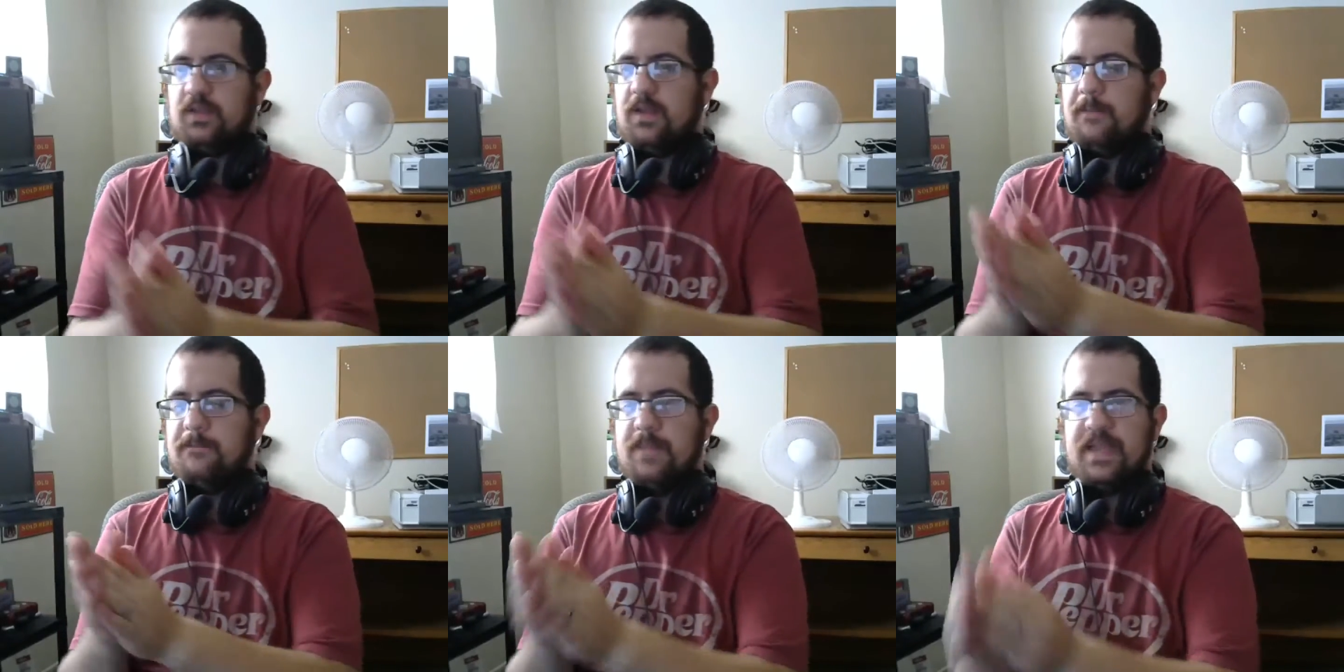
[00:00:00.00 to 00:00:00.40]

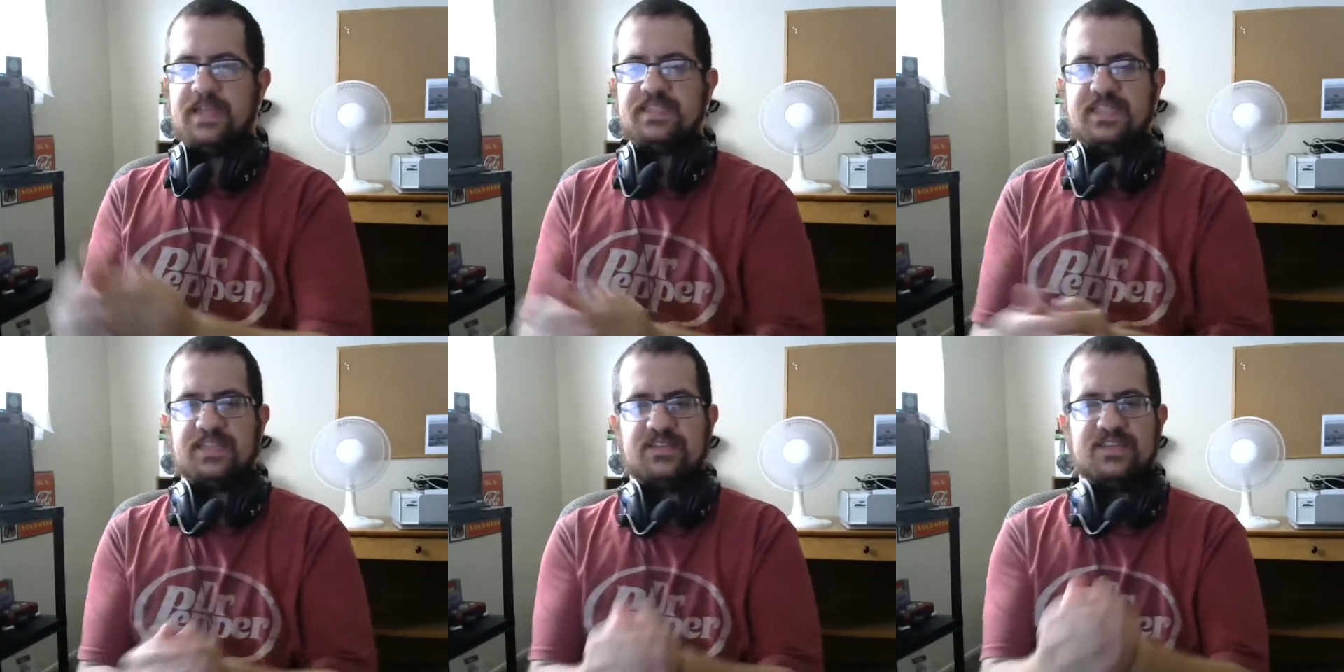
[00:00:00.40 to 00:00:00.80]

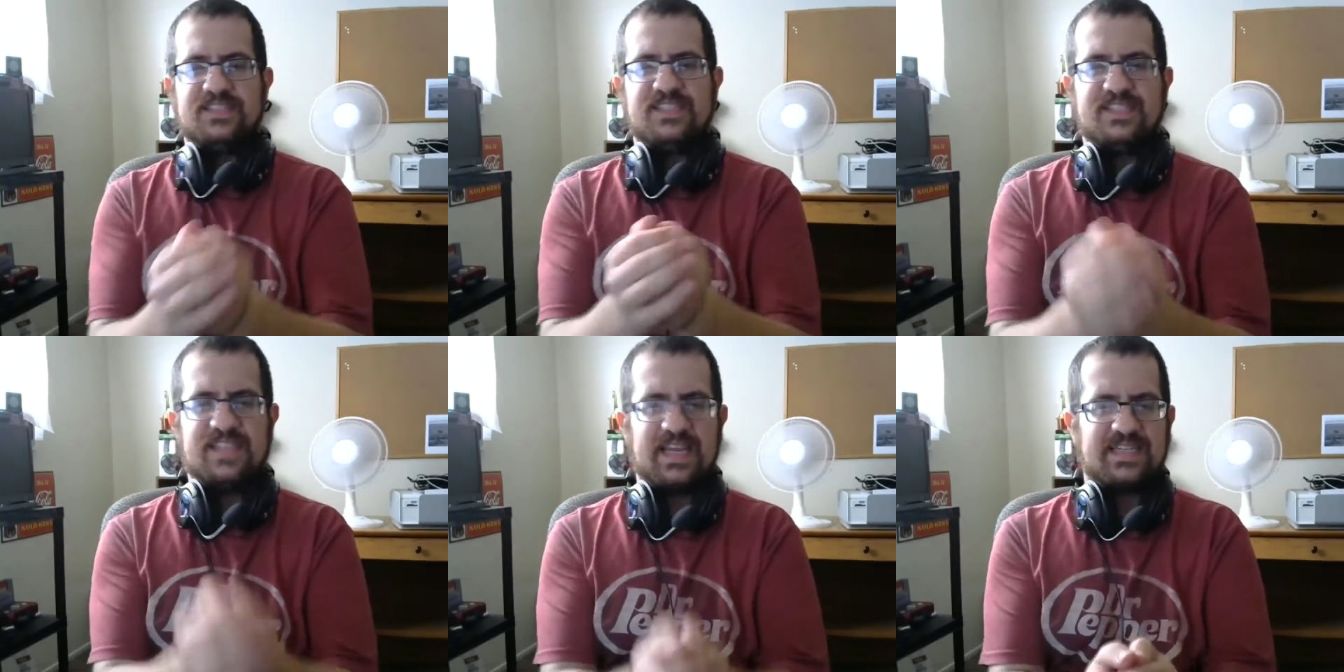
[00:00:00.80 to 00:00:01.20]
amazingly,
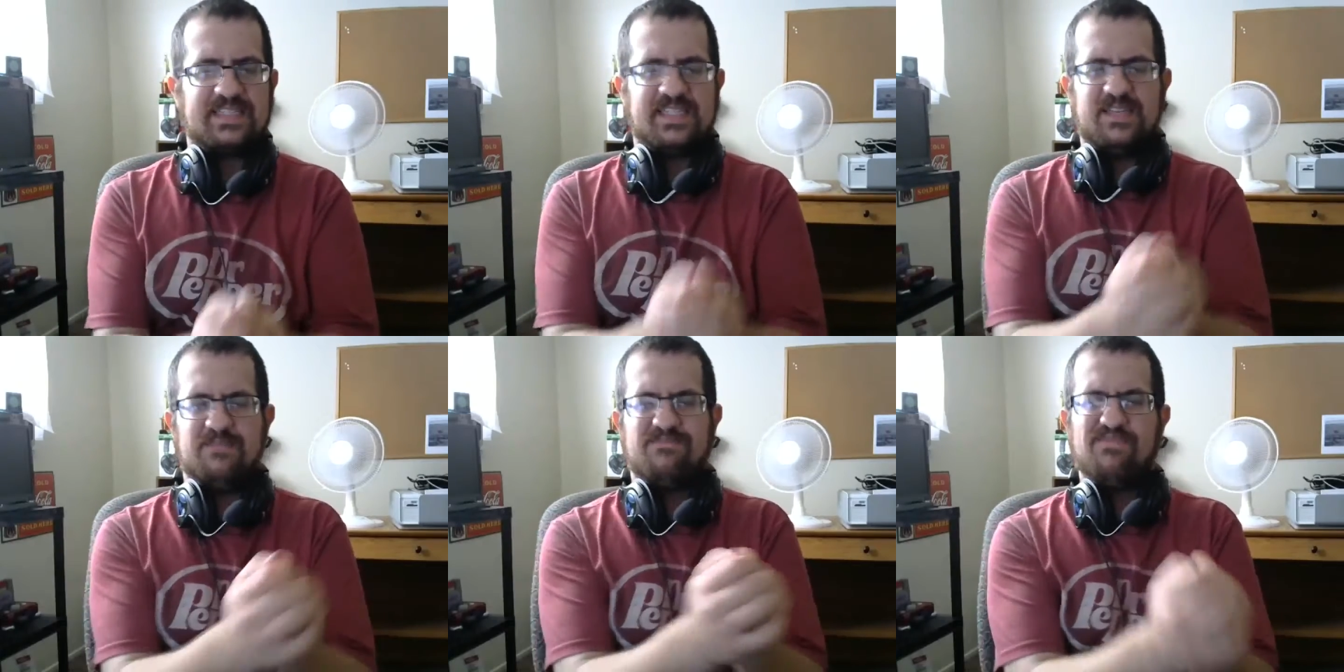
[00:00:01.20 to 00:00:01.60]

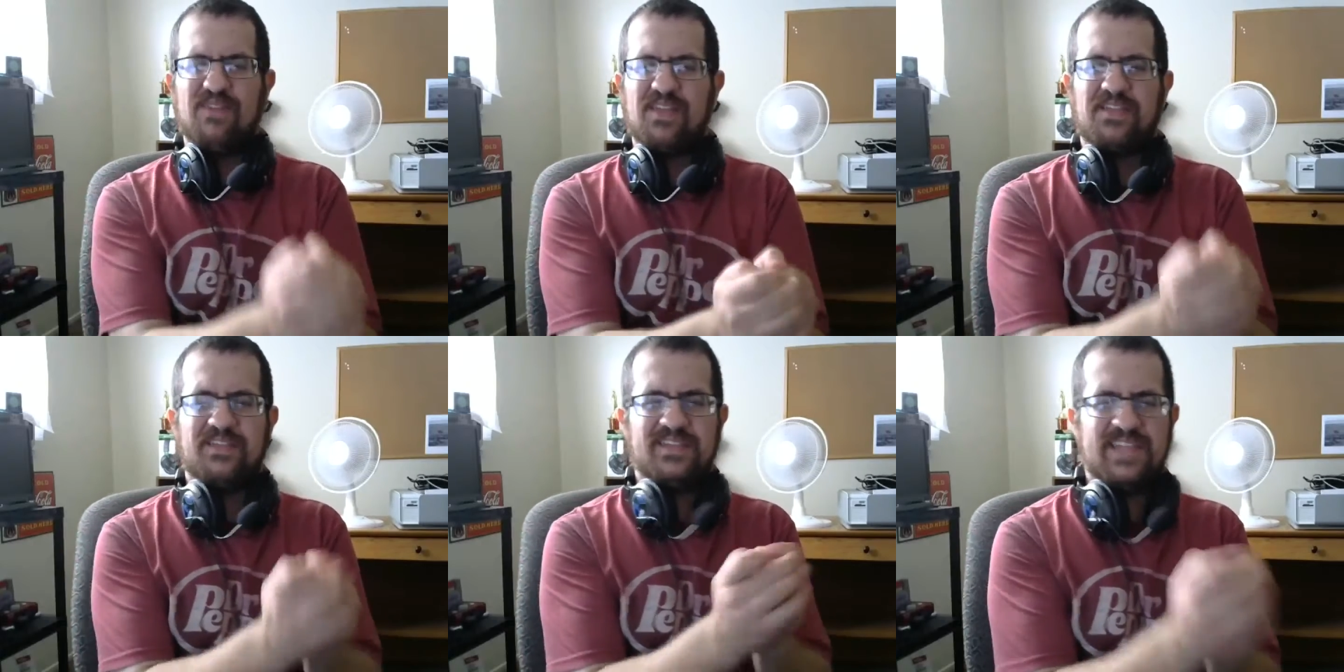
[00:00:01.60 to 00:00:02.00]
sexy,
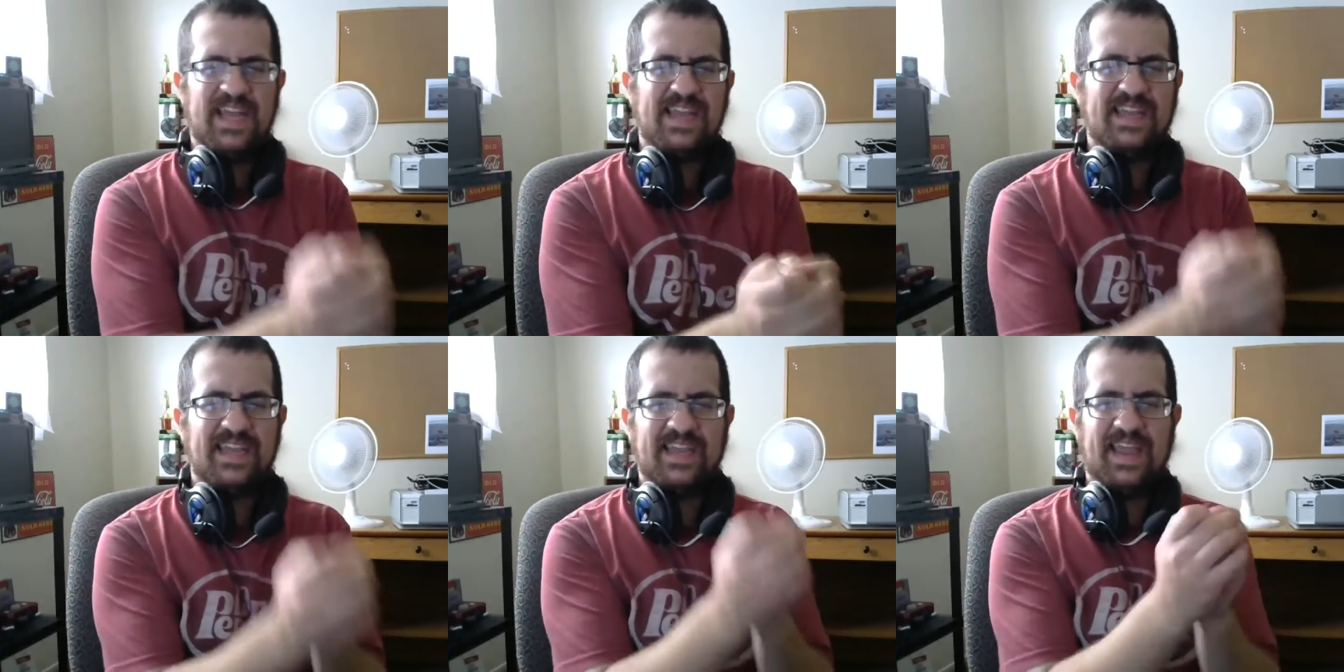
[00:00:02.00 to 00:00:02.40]

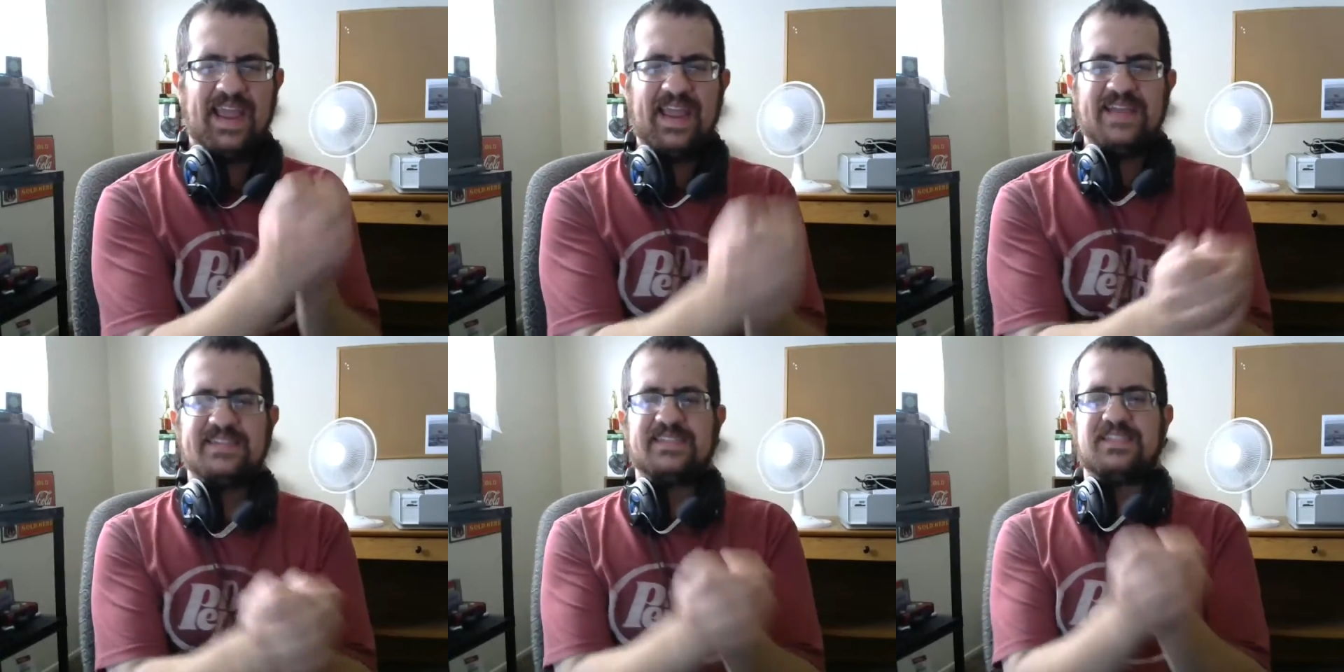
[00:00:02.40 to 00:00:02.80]
breathtaking,
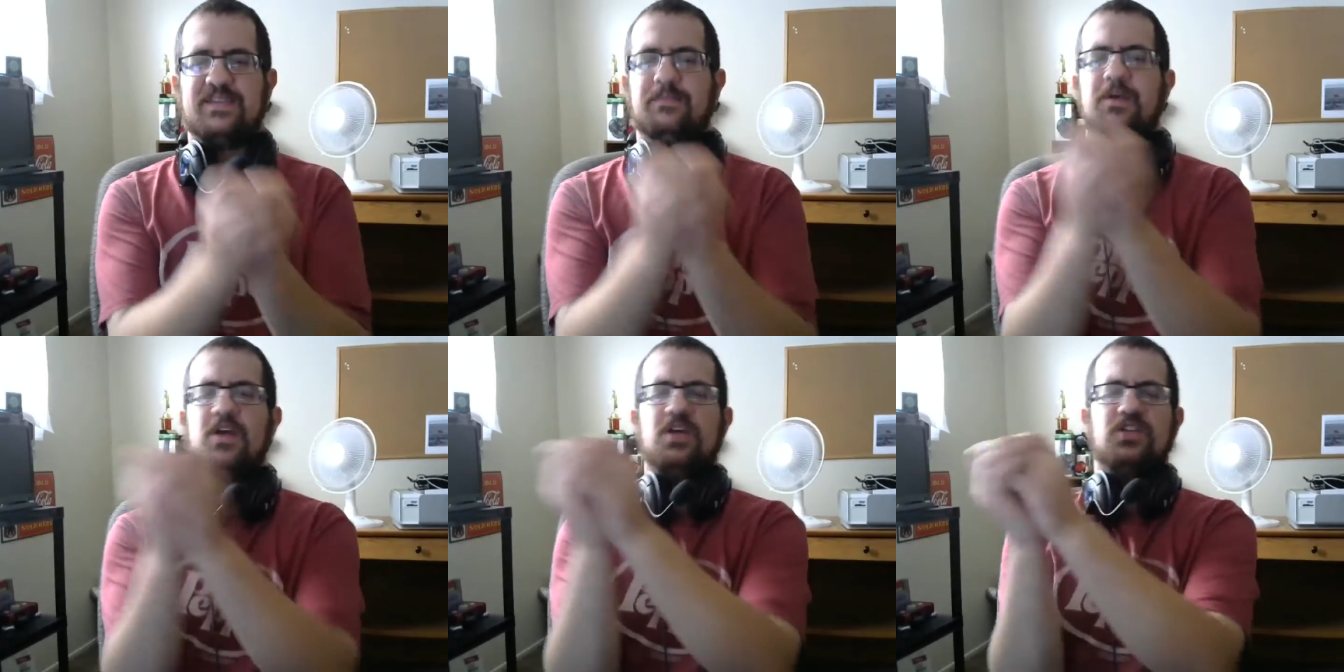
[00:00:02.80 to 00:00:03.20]
handsome,